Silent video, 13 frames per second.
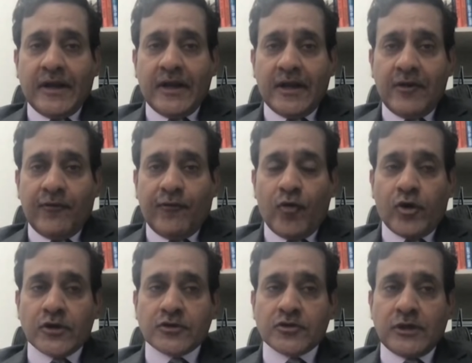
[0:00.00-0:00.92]
clearly
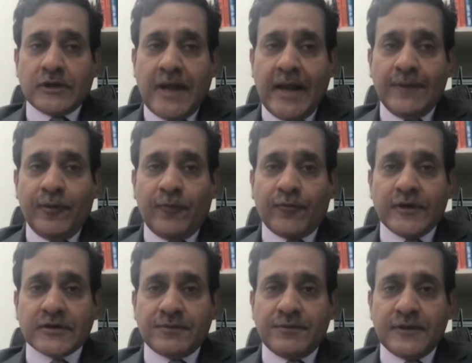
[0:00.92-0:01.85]
focused on the type of
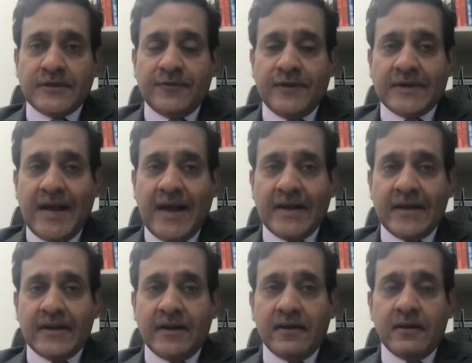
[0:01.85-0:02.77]
customers that we are
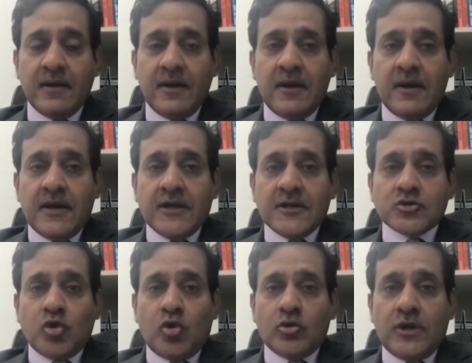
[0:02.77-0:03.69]
targeting.
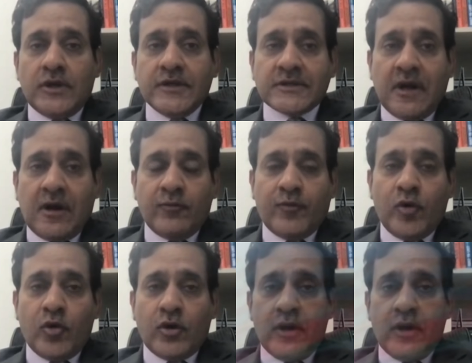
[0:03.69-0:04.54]
So the discount broker,